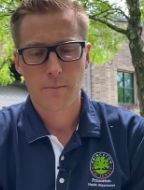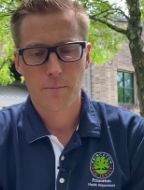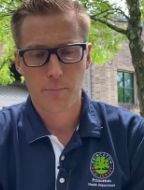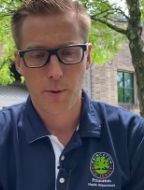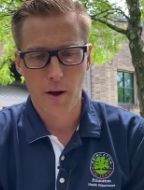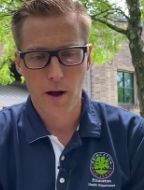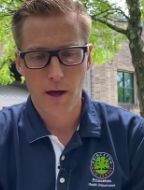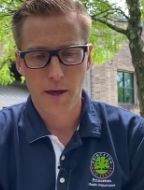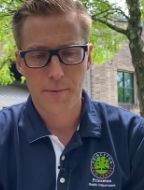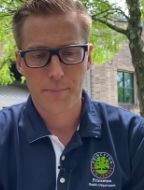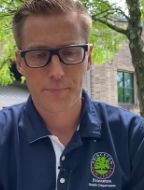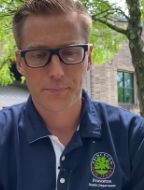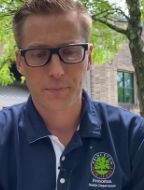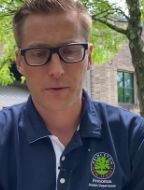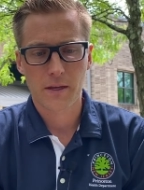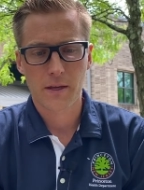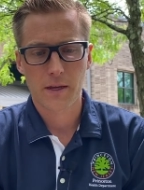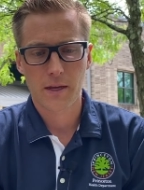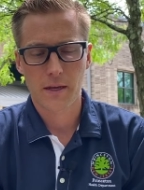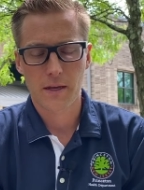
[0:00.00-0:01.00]
But
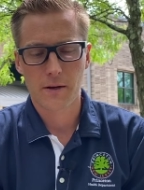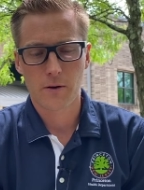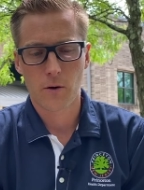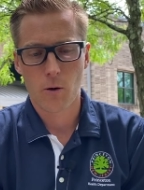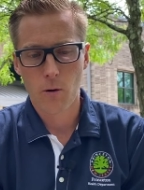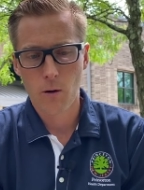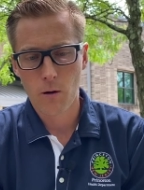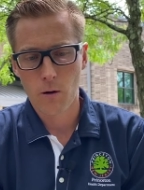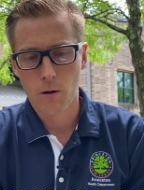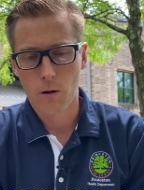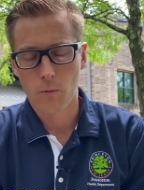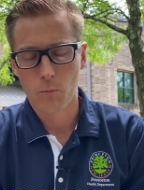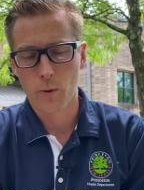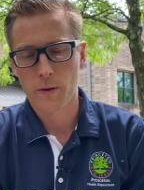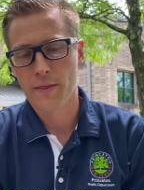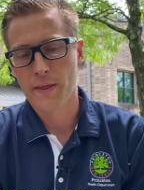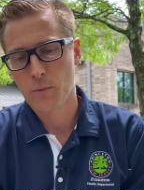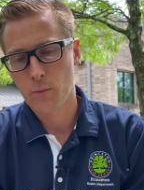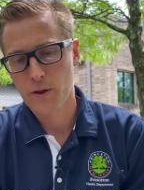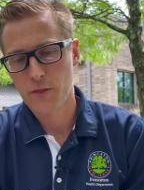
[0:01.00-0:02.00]
in all, when
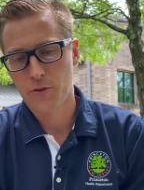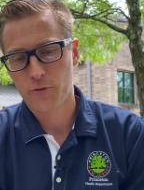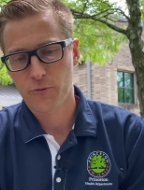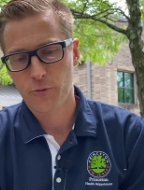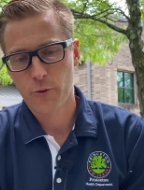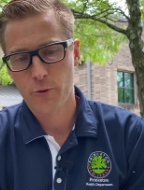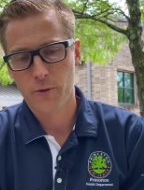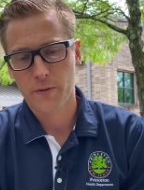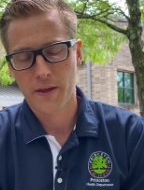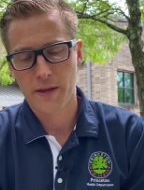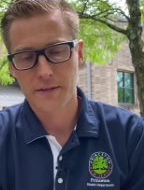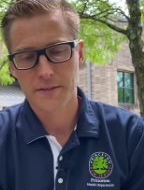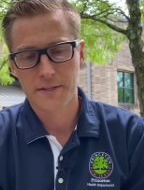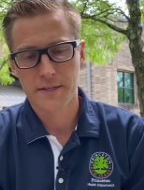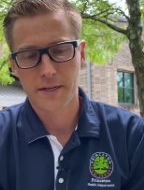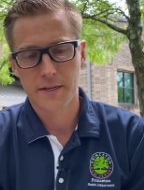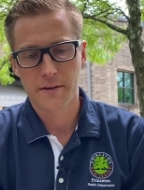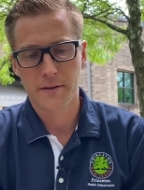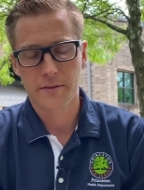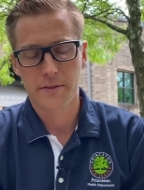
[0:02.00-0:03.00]
they went through and they
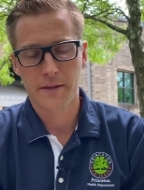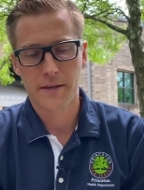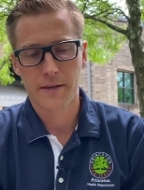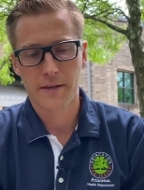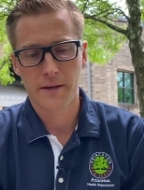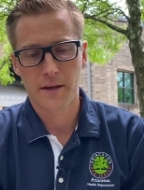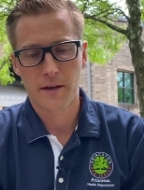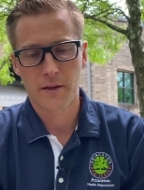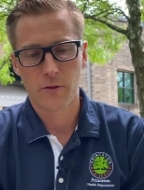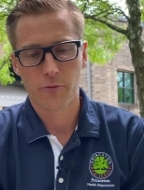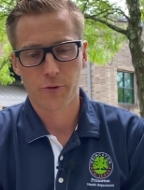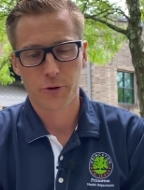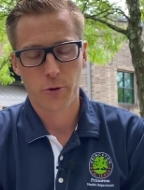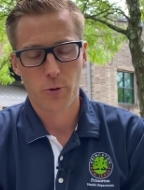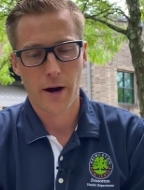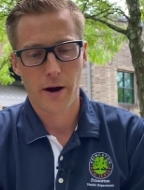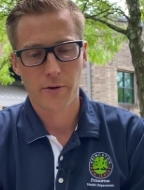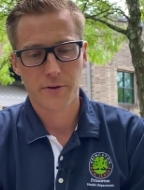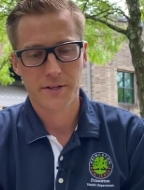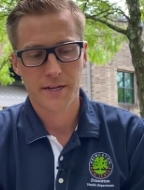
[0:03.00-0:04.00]
did the
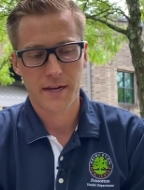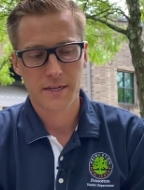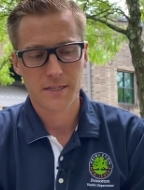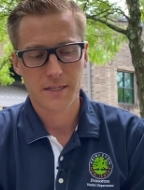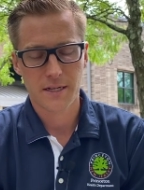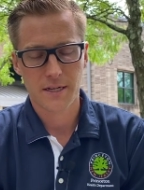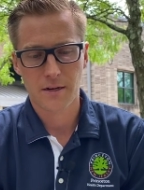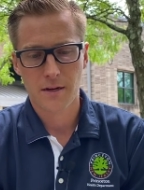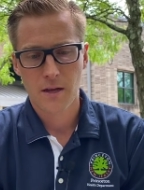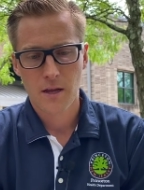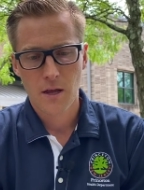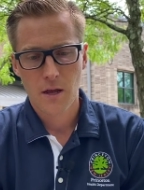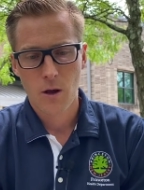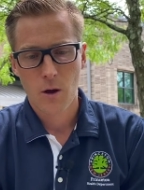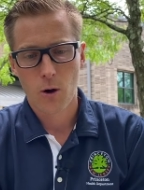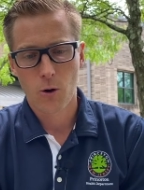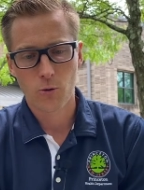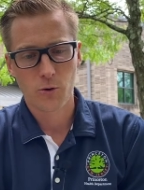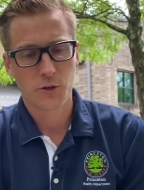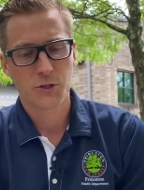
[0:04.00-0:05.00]
required testing,
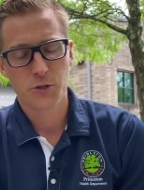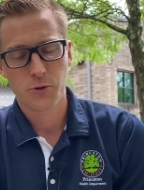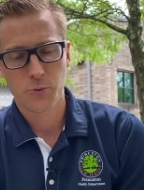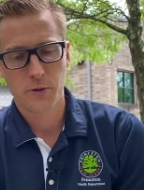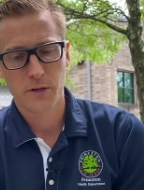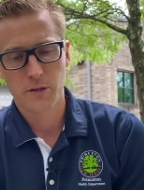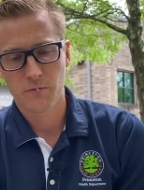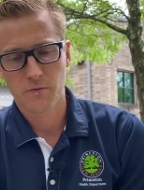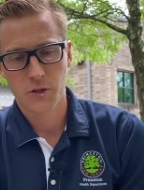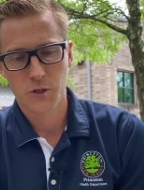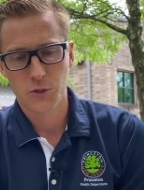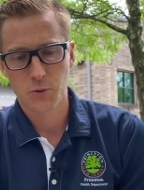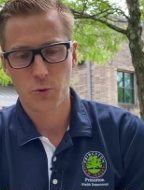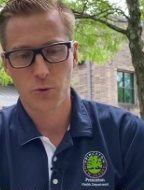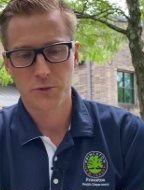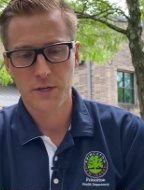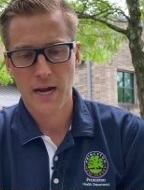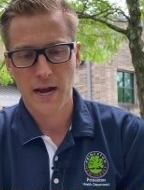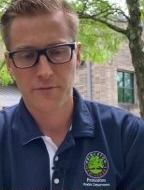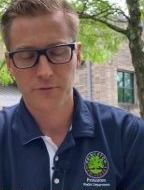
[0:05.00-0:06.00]
only 2
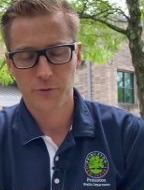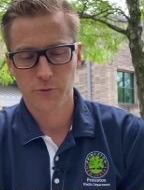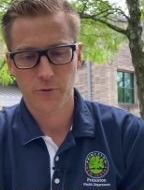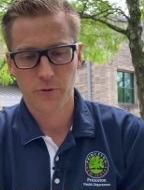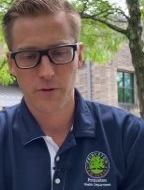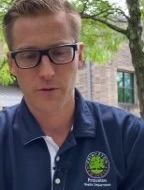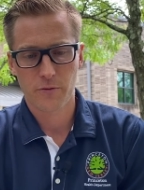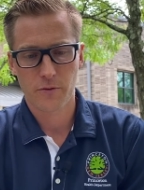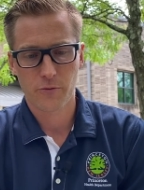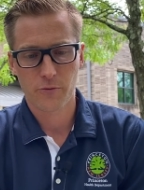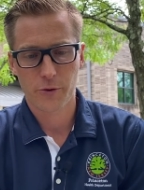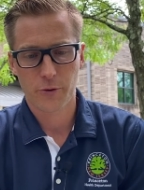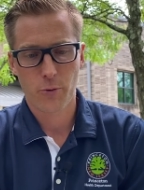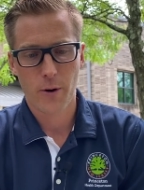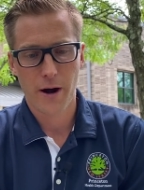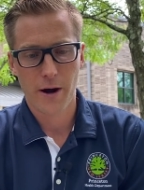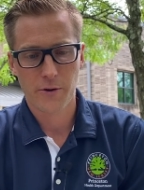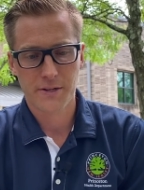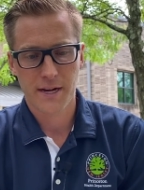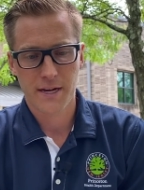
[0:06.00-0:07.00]
individuals after the
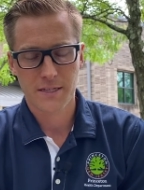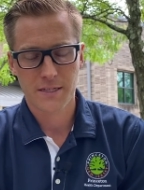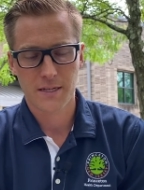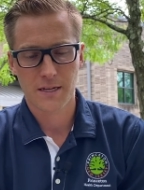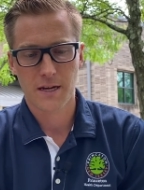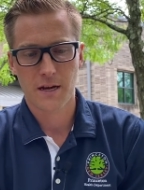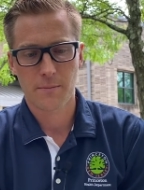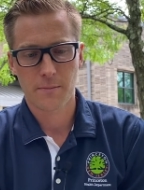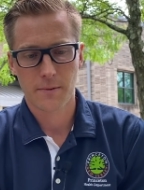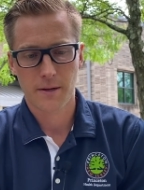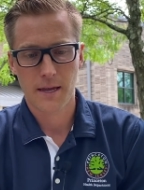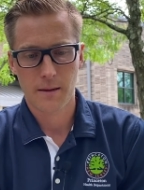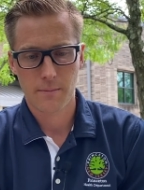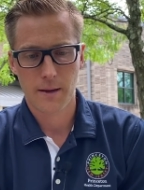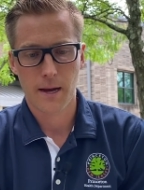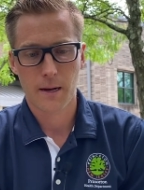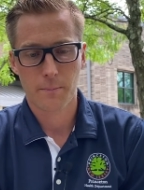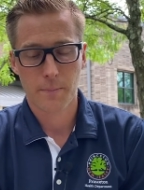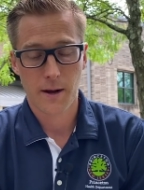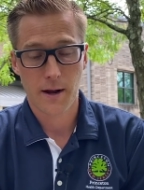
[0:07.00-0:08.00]
required testing came
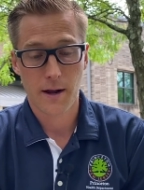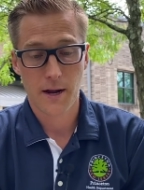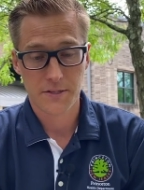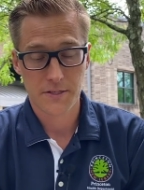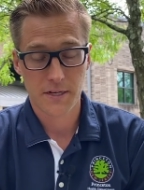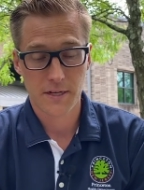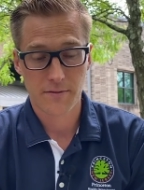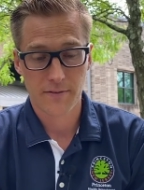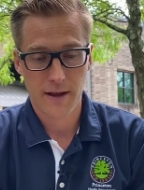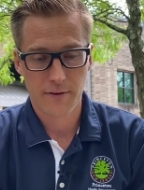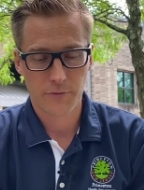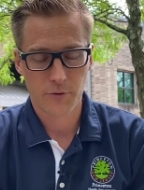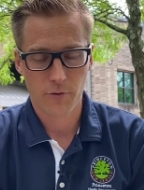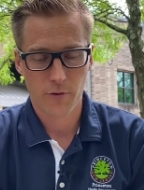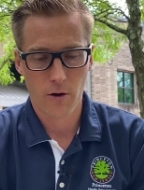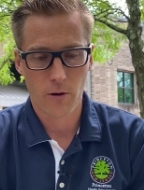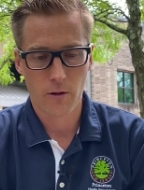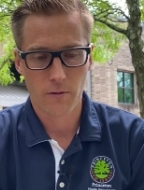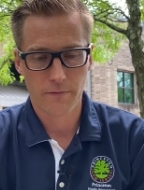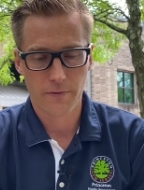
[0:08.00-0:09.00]
back positive after
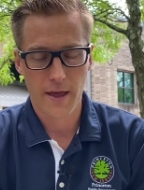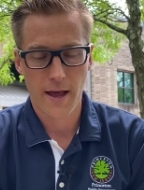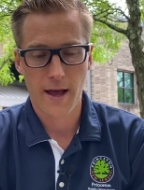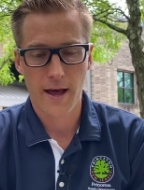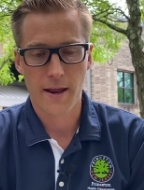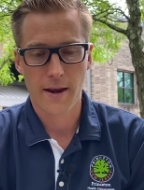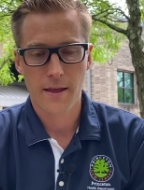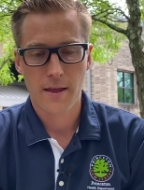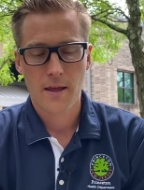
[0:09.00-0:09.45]
all of that.